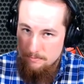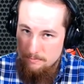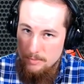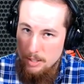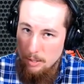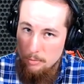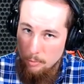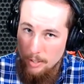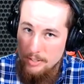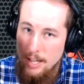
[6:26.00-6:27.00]
you know
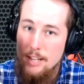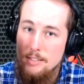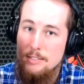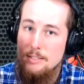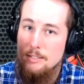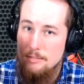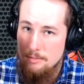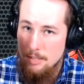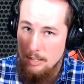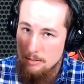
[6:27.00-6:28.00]
run tests and
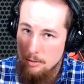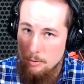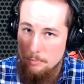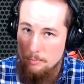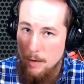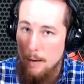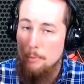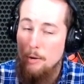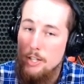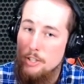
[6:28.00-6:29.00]
and do
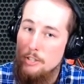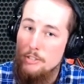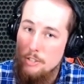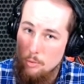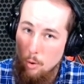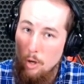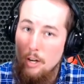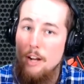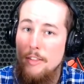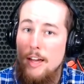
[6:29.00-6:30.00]
operations and work
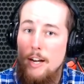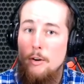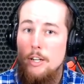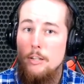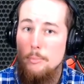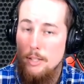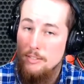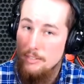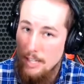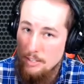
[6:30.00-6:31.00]
on that area
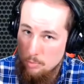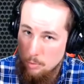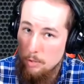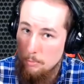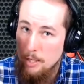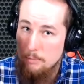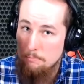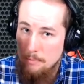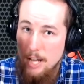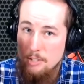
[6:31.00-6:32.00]
because that's where my
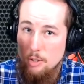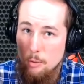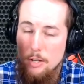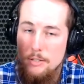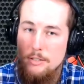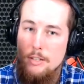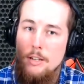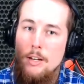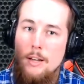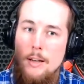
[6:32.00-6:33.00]
cancer was
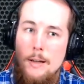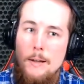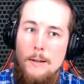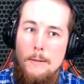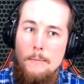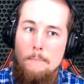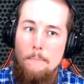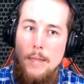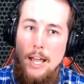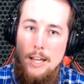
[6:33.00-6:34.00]

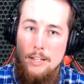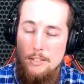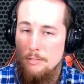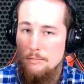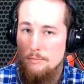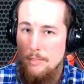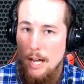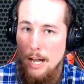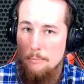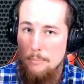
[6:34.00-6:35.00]
and
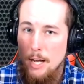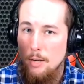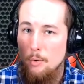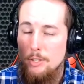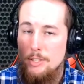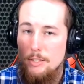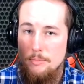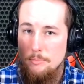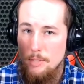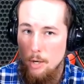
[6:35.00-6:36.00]
i'm not going to
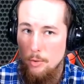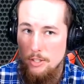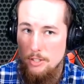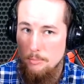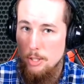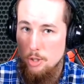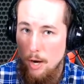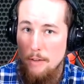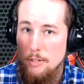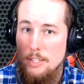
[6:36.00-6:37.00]
go into much
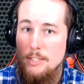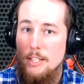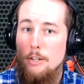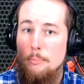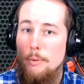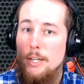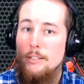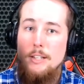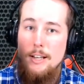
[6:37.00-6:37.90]
graphic detail but